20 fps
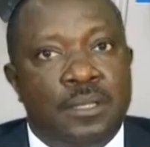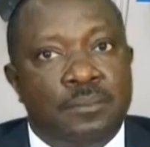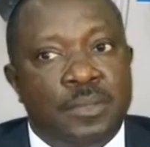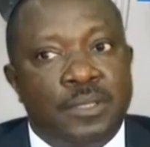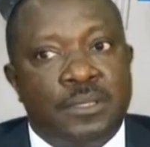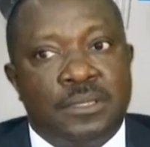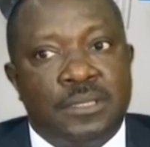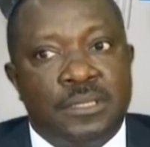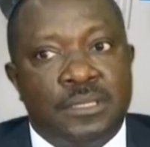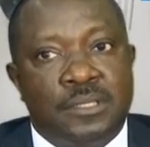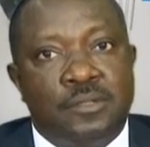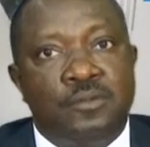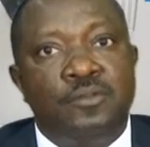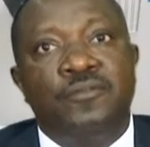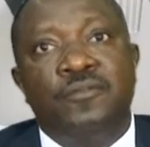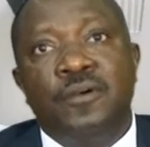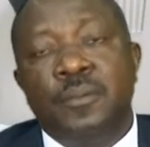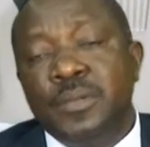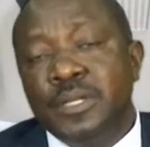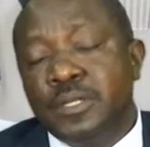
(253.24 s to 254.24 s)
But it's good
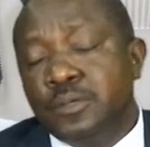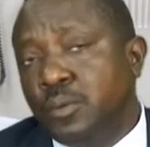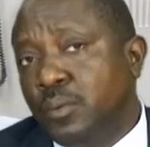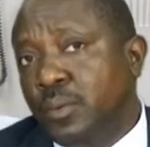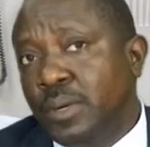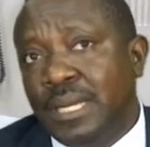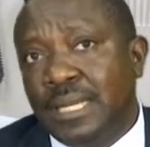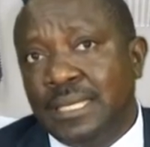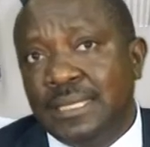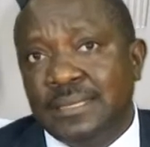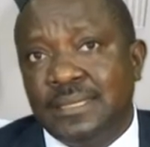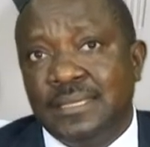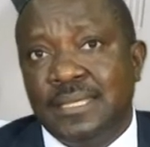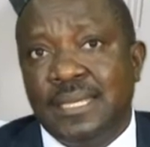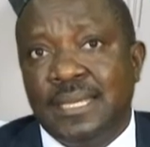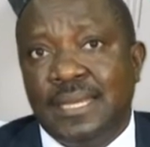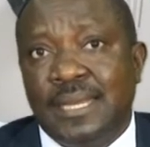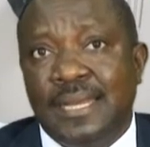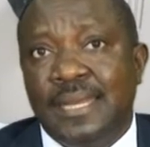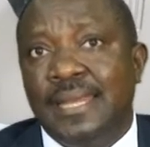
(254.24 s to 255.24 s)
for me to quickly
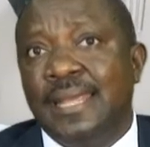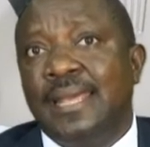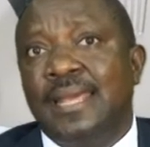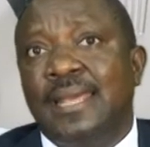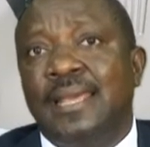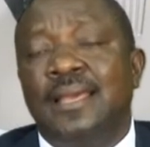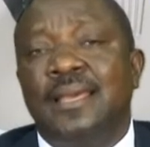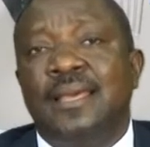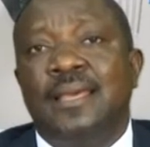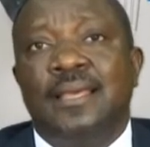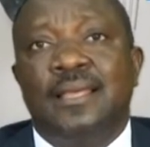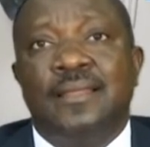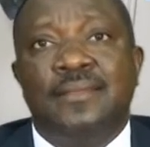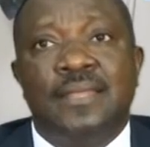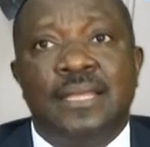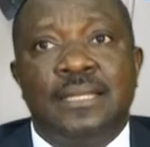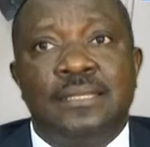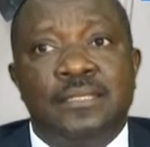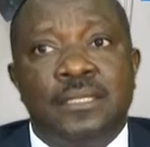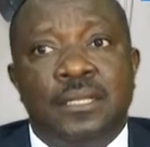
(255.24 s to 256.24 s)
say here
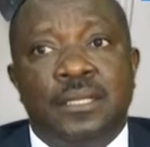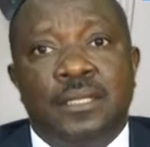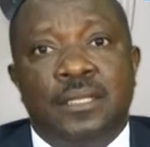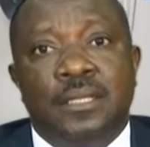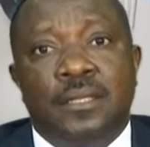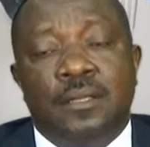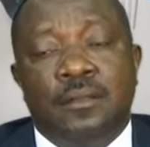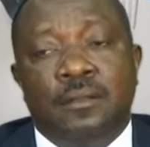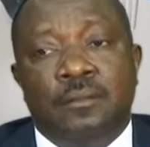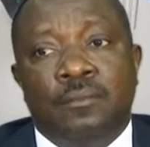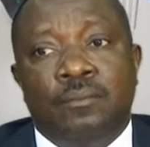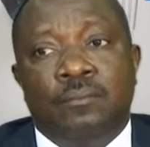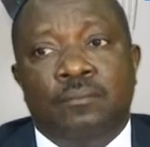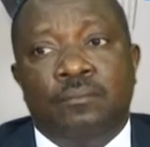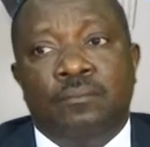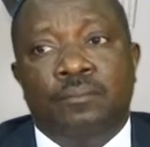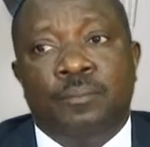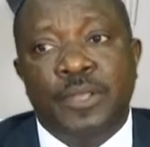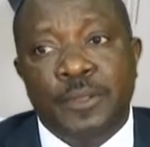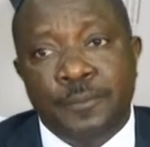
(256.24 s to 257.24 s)
that
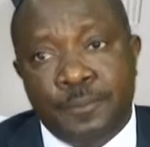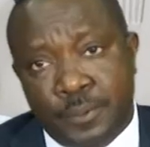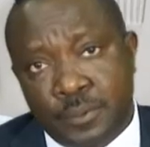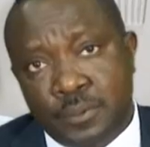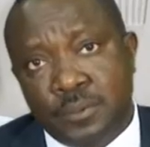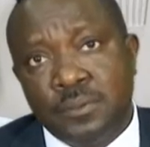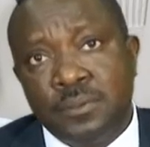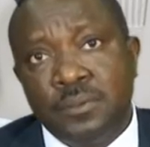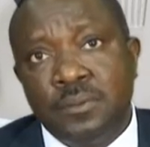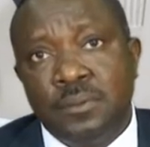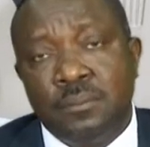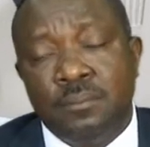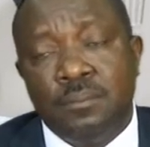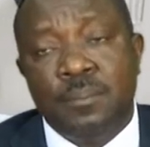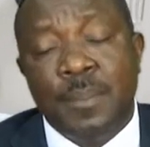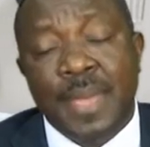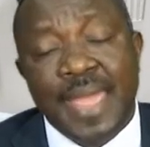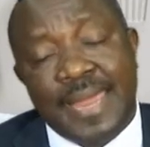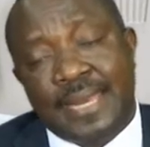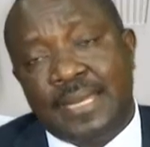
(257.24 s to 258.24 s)
people,
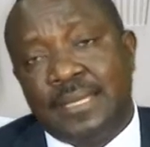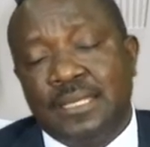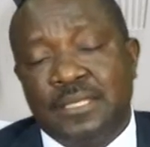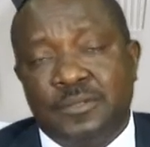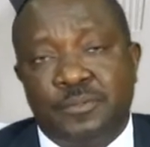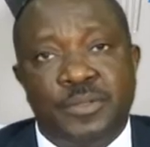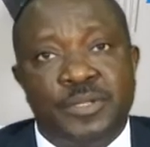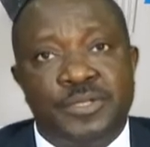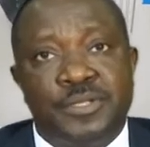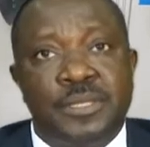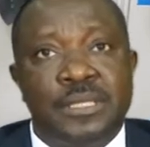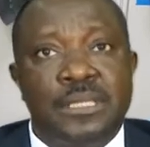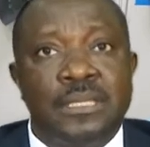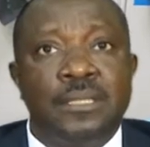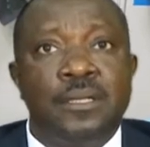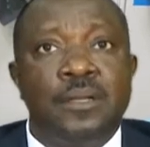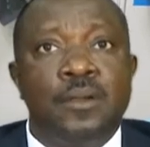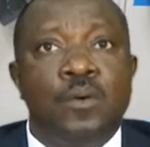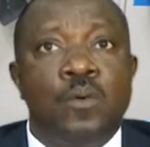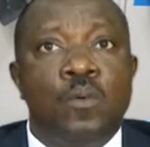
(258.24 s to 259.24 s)
men especially,
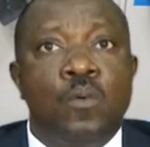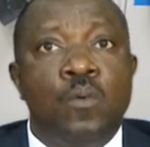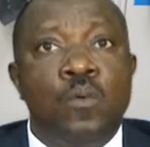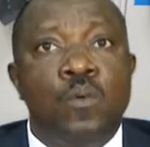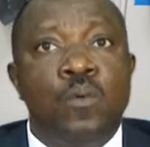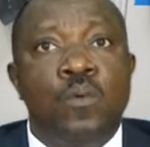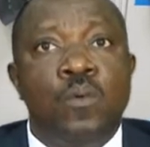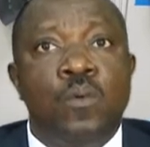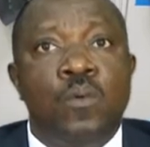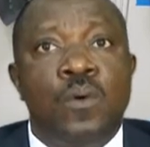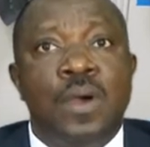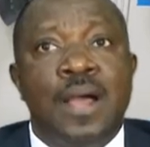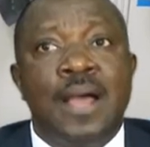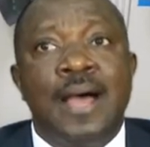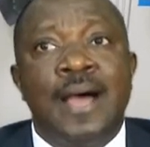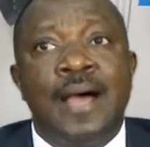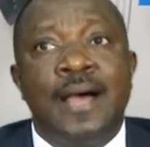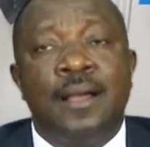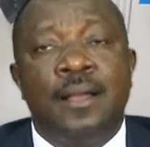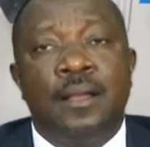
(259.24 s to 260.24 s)
who
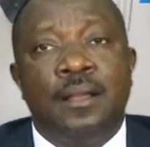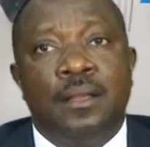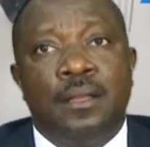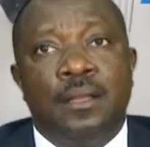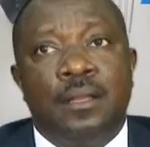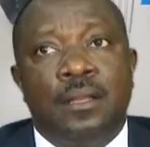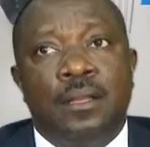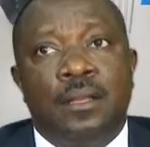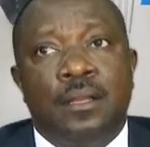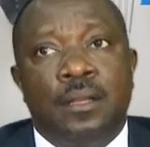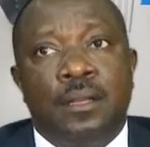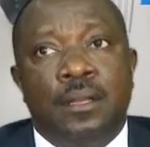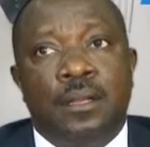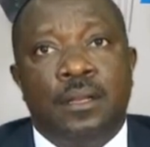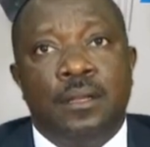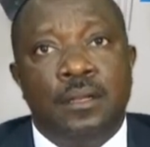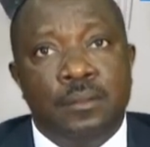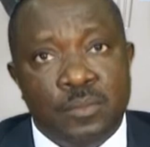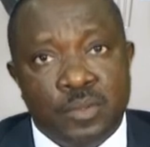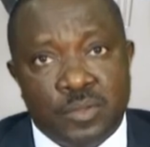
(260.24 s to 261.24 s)
are
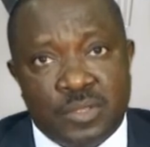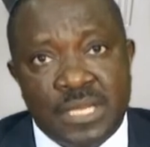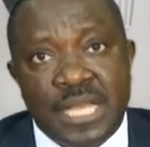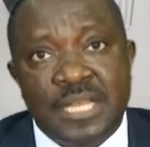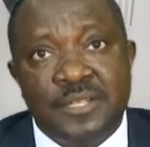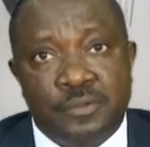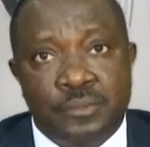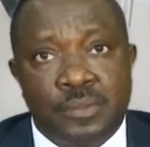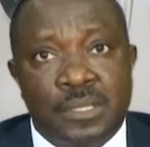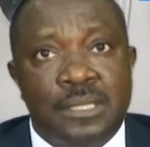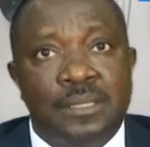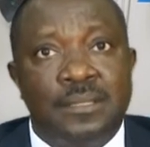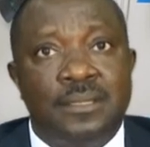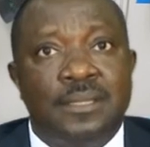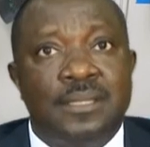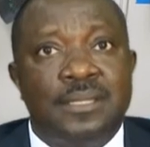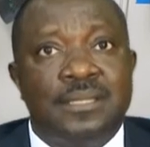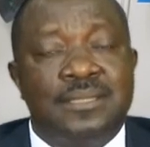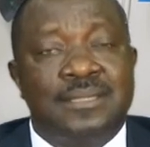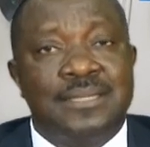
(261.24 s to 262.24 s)
homosexual,
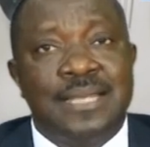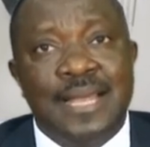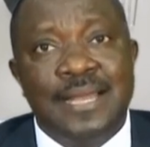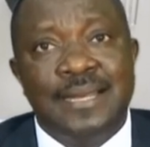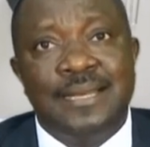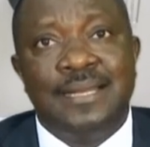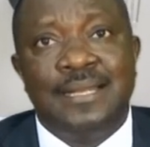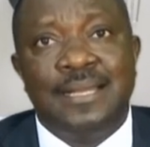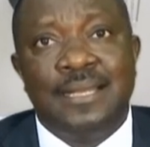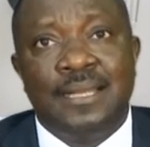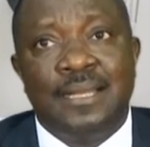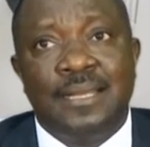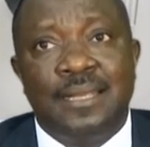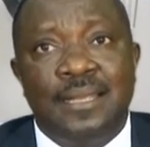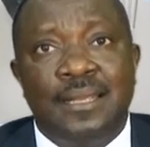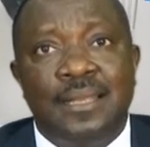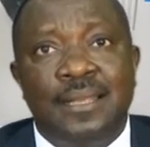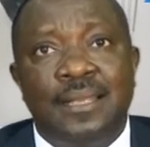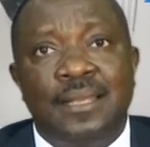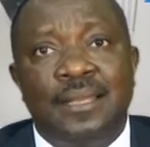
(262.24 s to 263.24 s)
stand
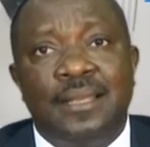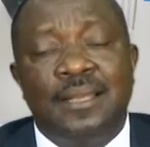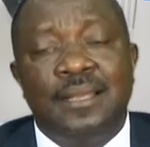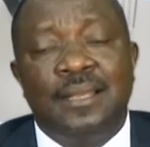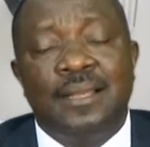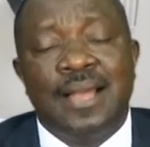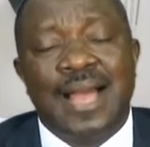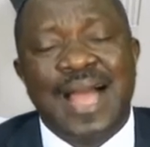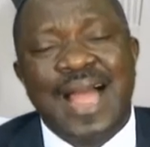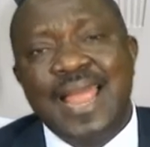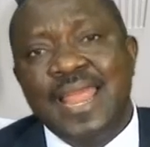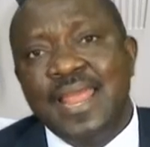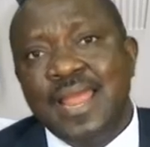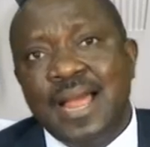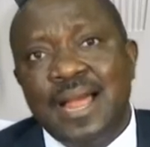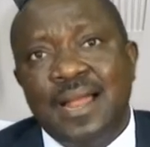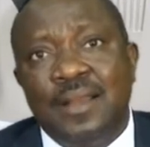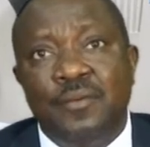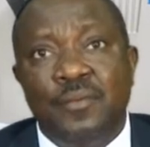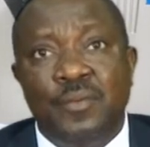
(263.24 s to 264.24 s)
a
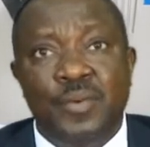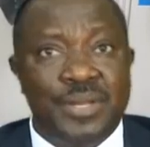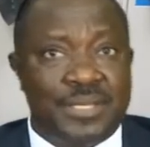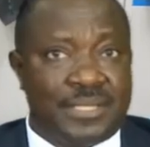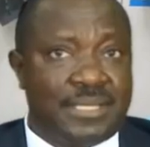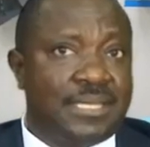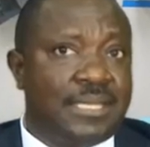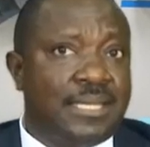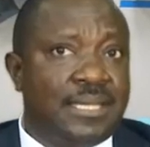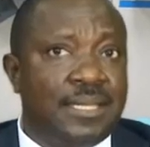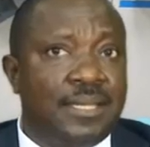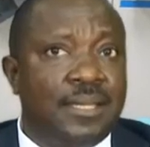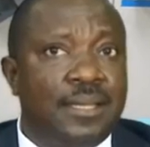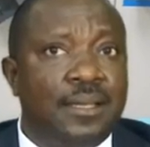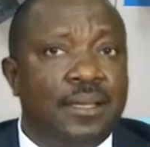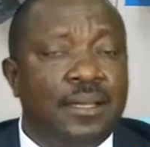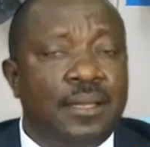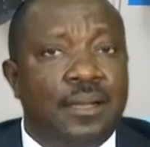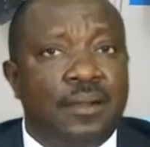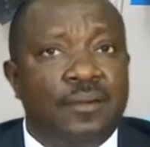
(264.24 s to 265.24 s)
higher risk
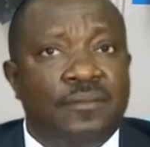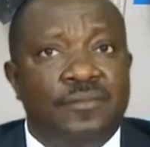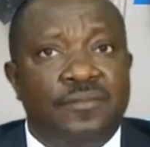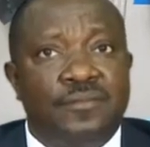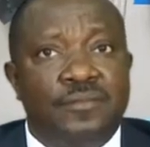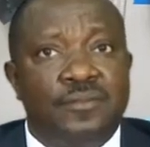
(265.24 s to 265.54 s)
of